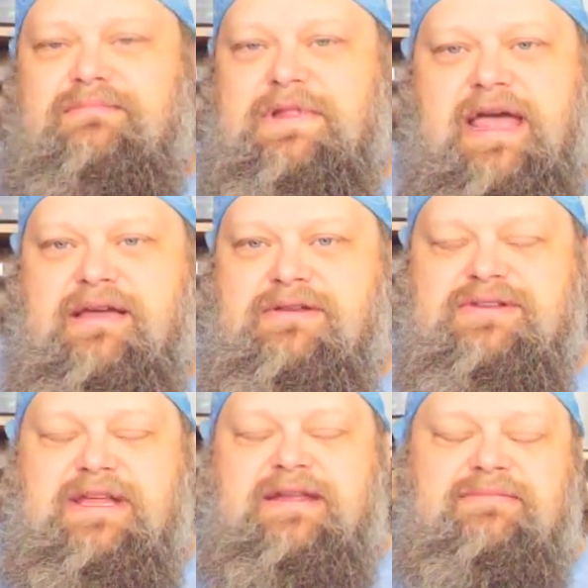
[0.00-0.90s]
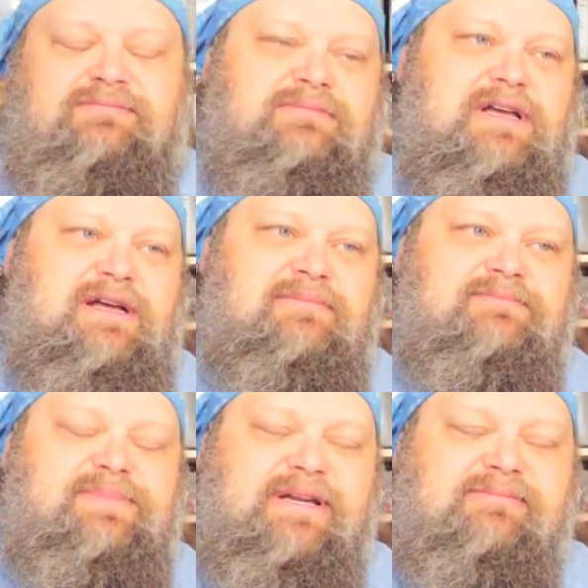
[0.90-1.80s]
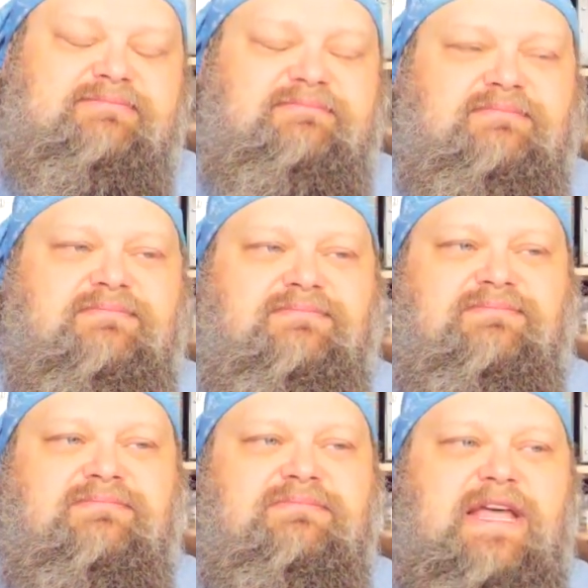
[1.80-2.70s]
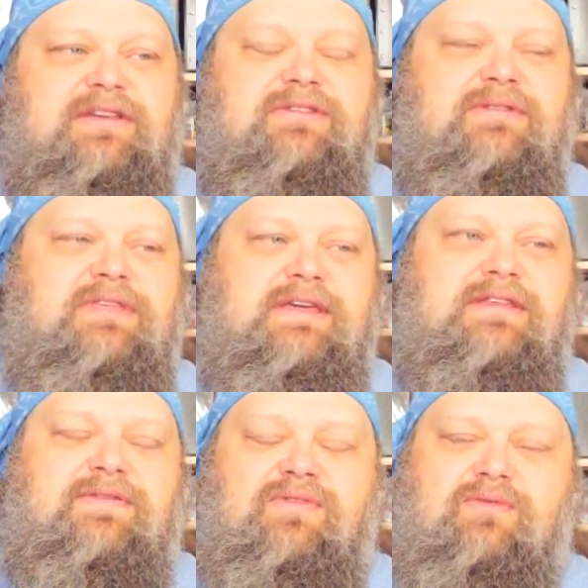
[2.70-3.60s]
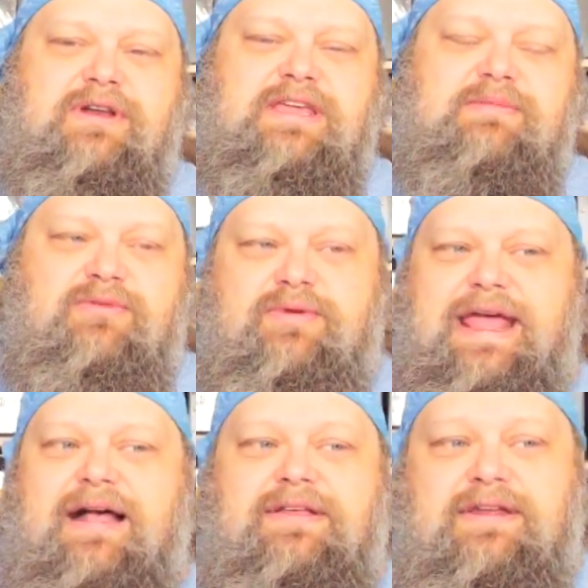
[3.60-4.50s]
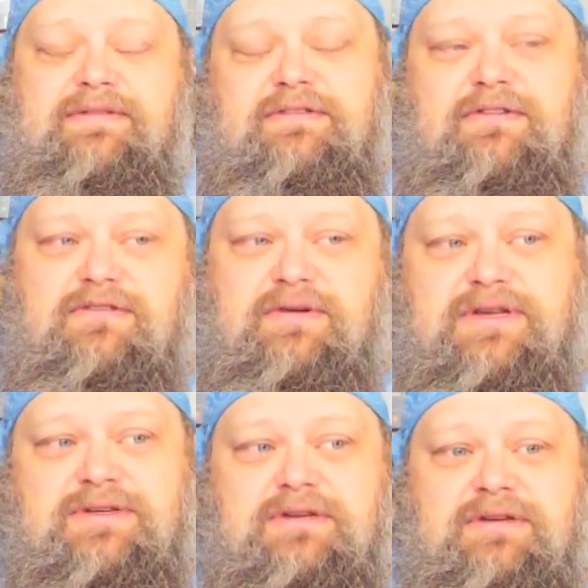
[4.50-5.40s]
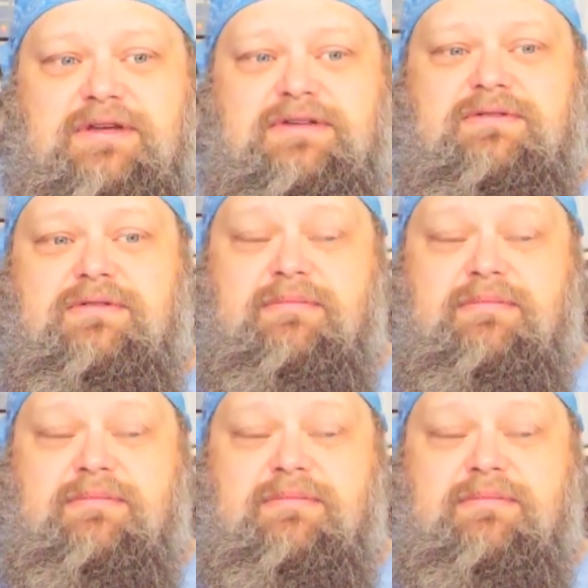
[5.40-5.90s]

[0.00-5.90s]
understand. But I do think that if you want to keep the reality of the situation to a